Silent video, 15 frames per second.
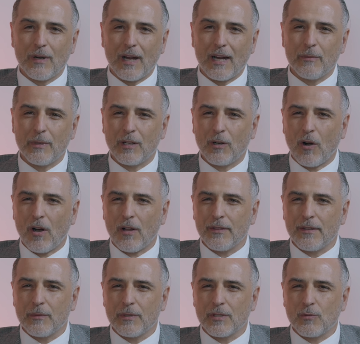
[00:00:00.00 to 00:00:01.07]
I recall
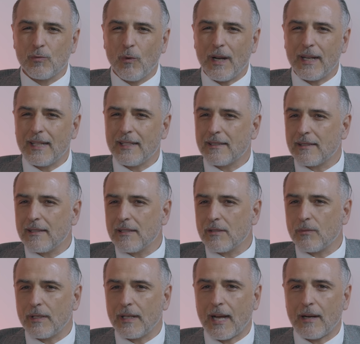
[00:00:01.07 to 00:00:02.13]
there was one
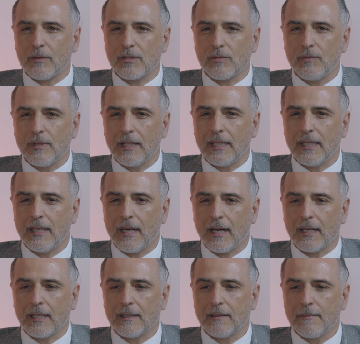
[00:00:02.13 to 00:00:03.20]
instance when I was really
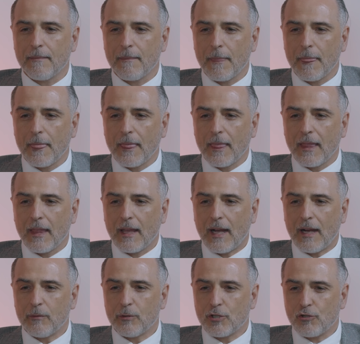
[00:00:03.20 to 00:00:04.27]
young.
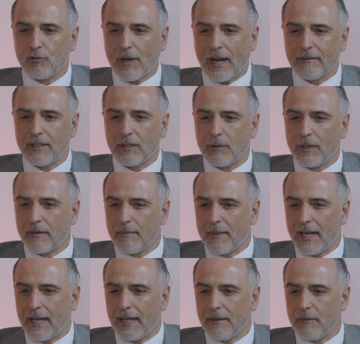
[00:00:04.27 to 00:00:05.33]
I was traveling with
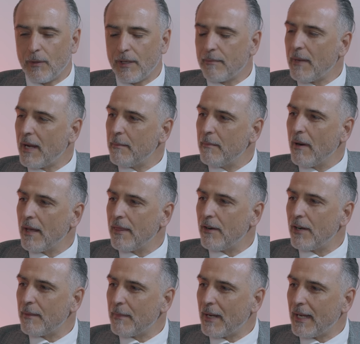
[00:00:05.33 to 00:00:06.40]
my mother
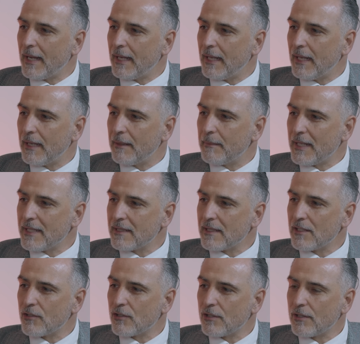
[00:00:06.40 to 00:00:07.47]
and my
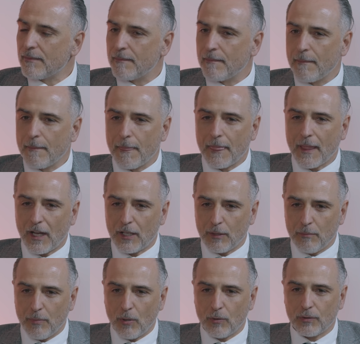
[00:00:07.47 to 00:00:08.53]
sister on a
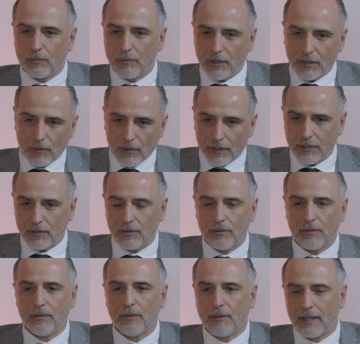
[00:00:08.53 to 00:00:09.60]
boat. We were going to
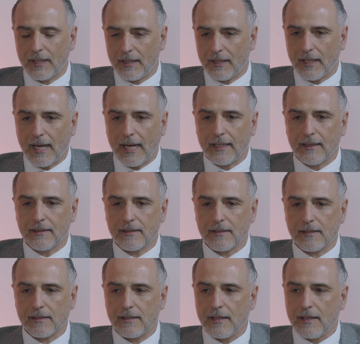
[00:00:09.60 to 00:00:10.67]
one of the
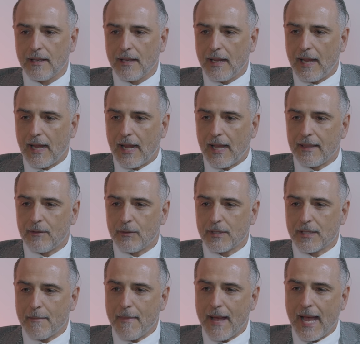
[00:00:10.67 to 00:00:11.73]
islands. And there
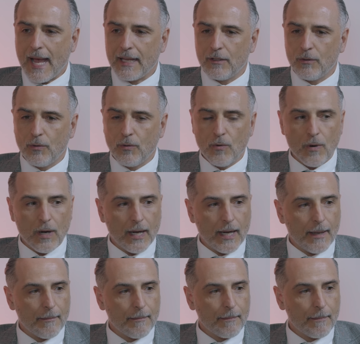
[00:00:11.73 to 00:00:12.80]
was a man who
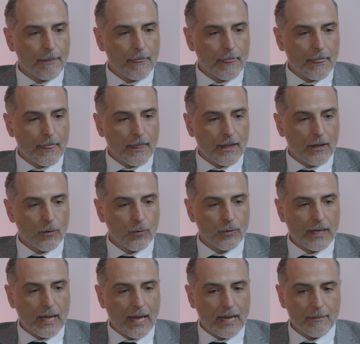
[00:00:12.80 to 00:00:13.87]

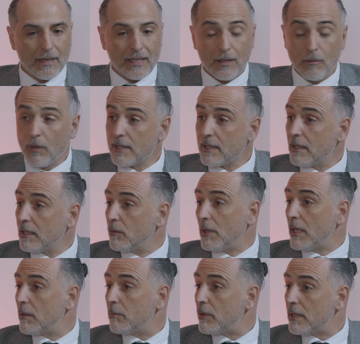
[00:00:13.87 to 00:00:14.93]
came, and he wasn't a
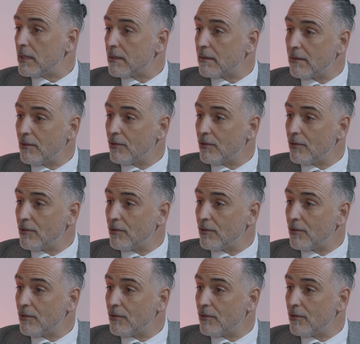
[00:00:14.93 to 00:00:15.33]
Greek priest.